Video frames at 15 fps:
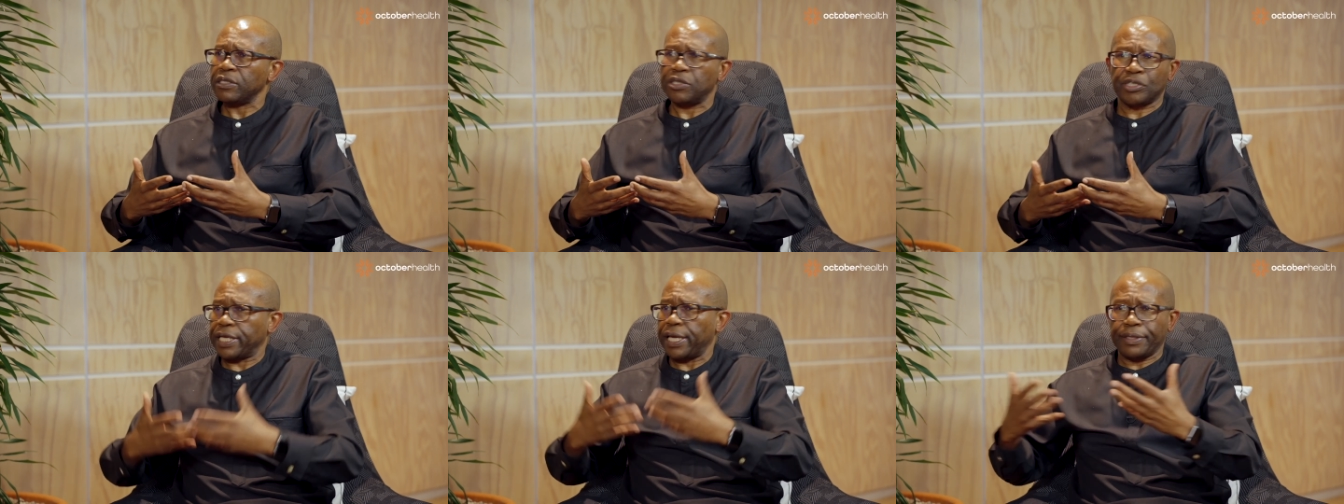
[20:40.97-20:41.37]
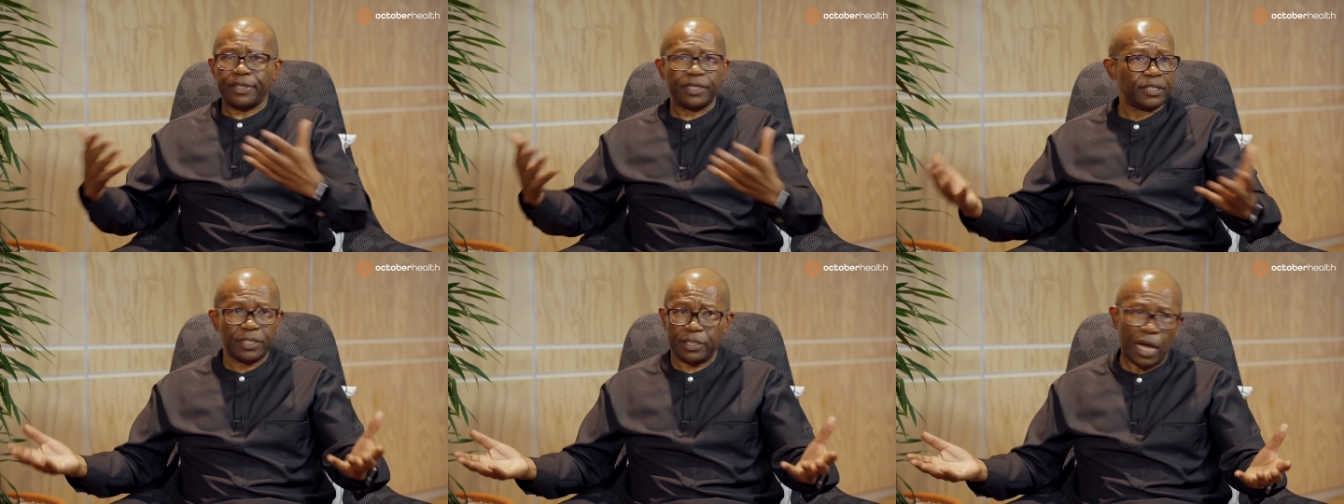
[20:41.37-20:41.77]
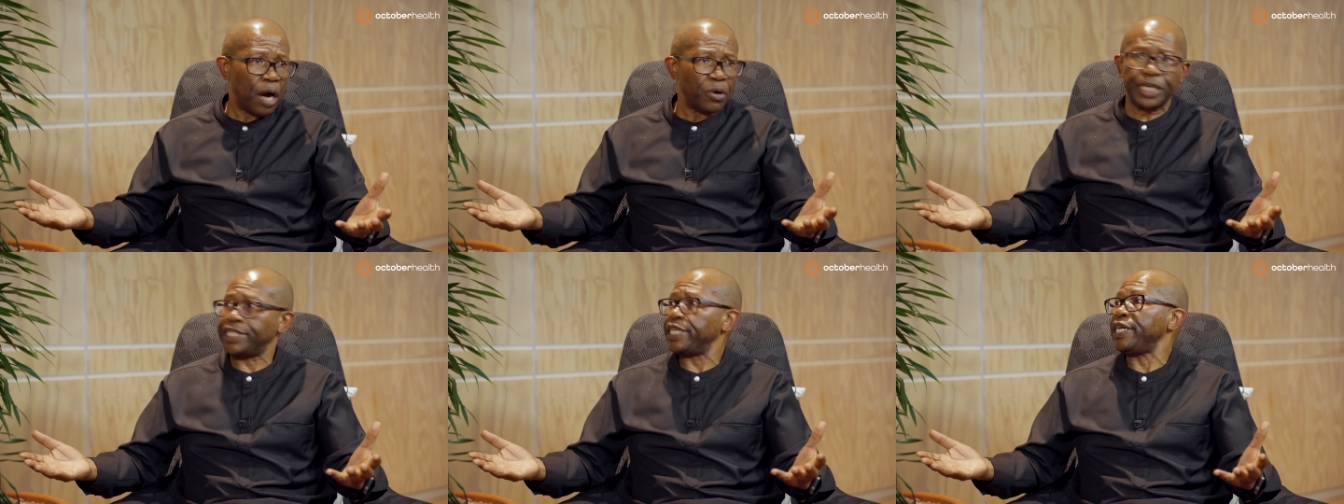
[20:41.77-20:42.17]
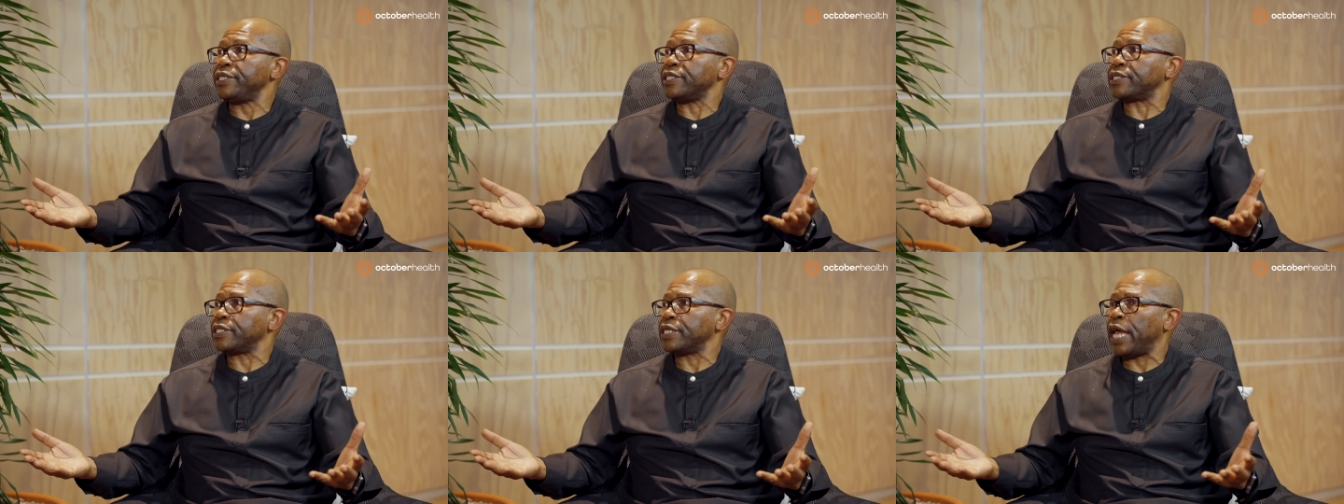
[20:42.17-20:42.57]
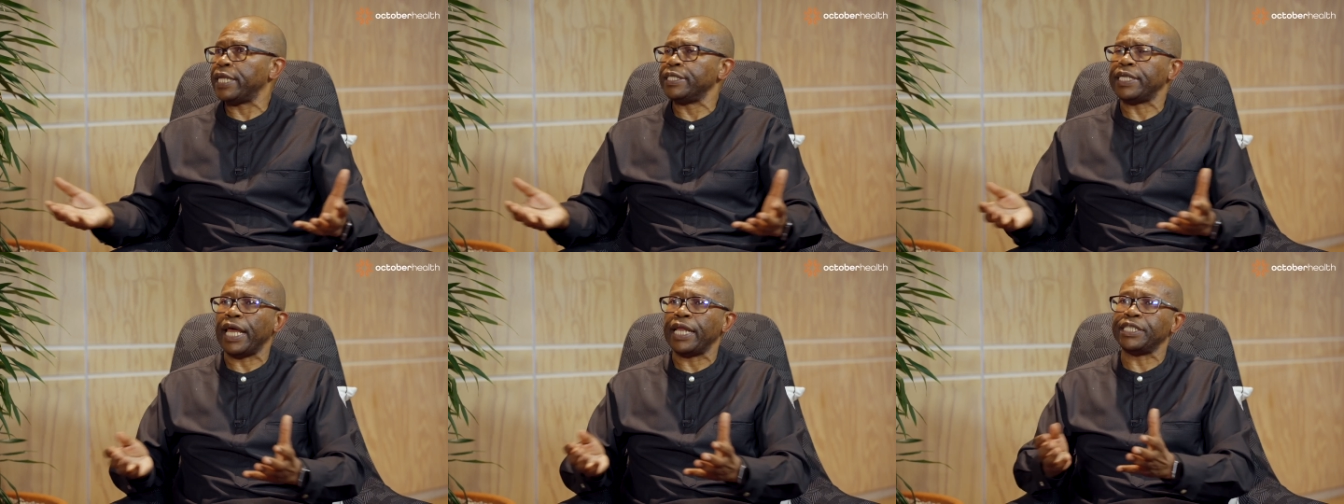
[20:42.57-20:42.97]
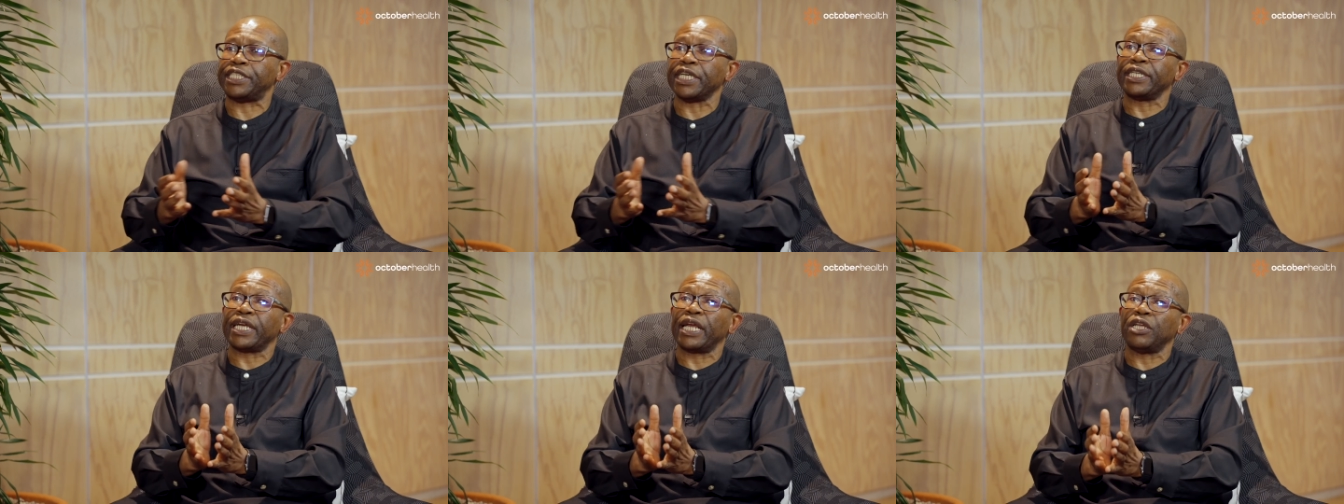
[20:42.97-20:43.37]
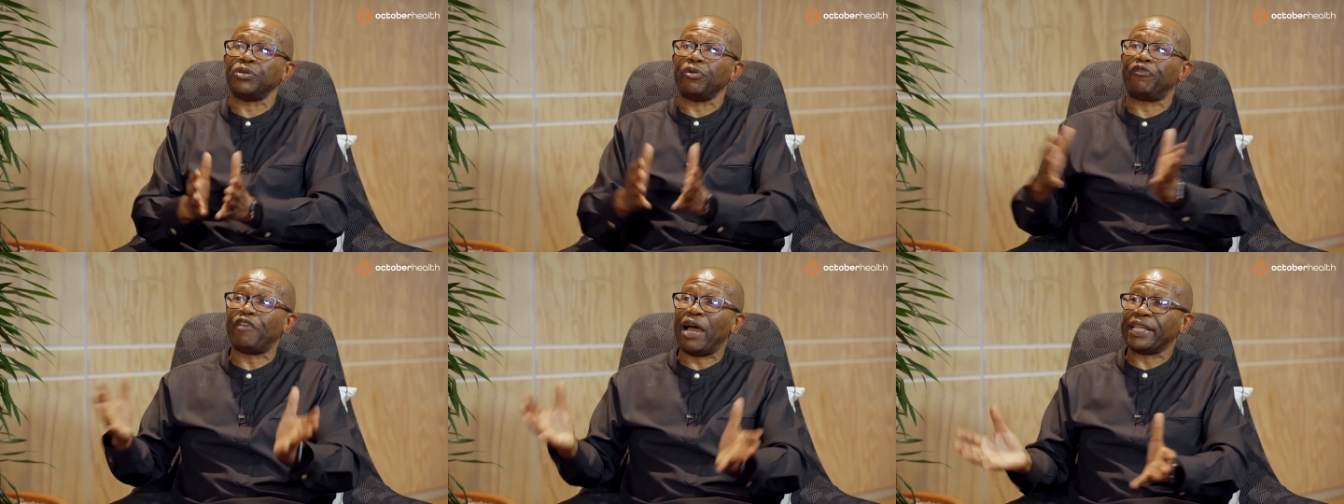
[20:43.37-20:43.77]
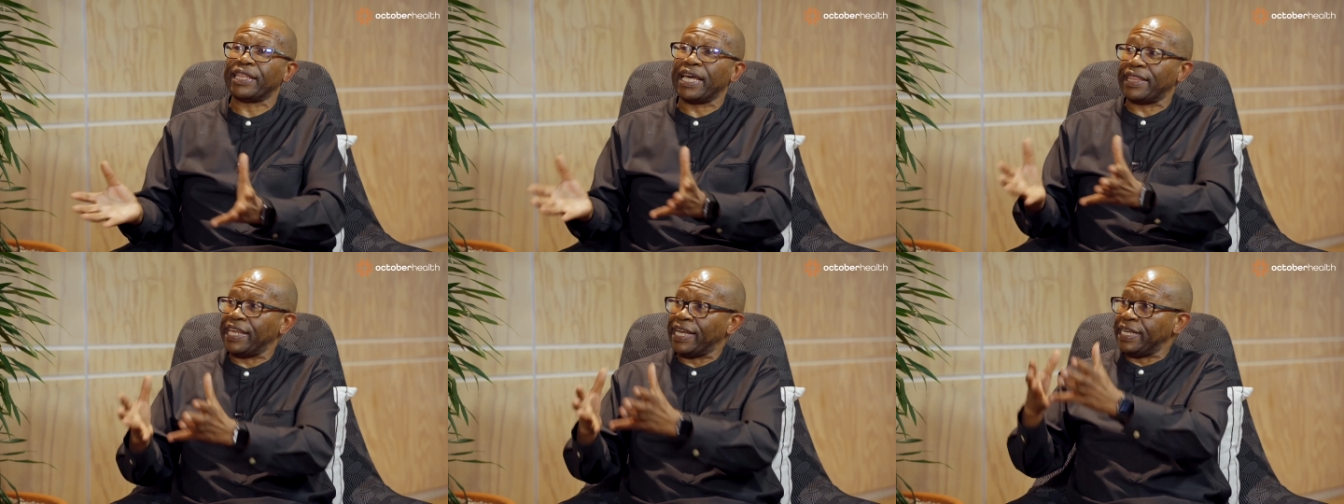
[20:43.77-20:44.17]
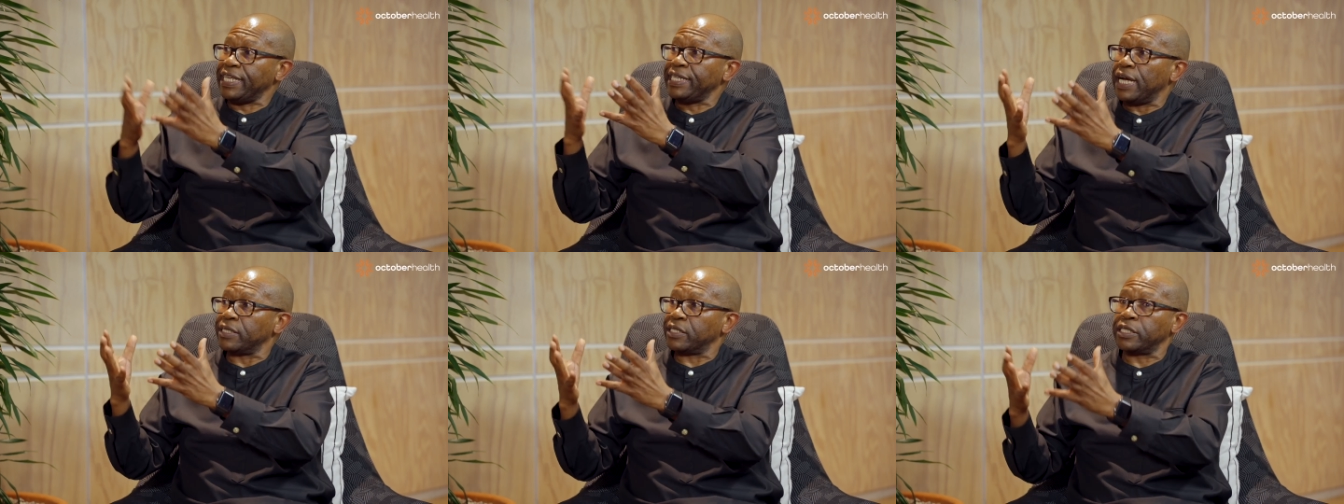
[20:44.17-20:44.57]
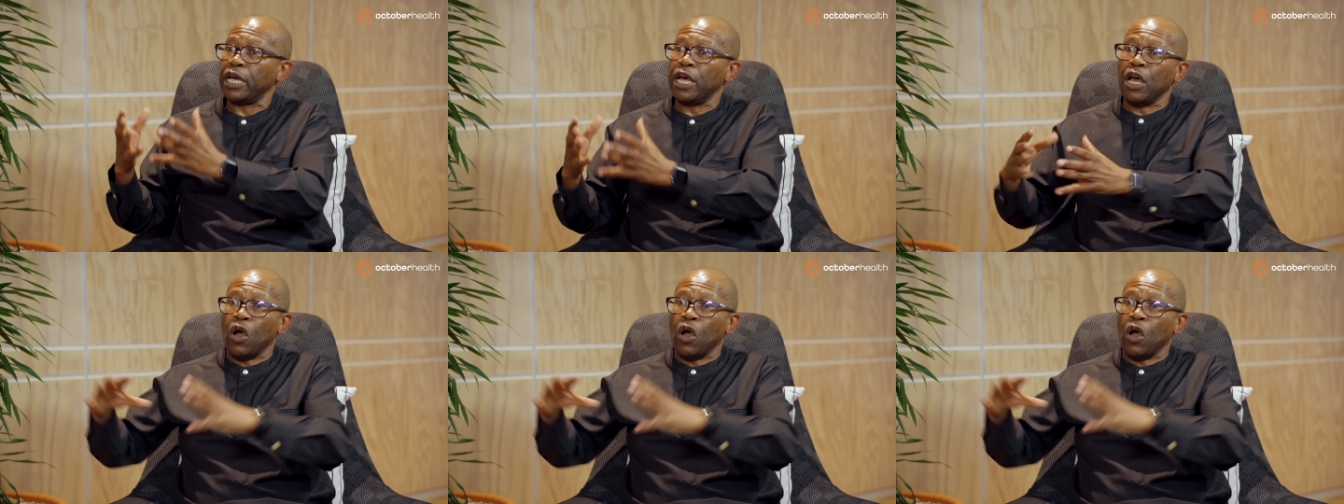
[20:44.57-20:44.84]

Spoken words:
To say, this is how it is. And generally, you find that the leaders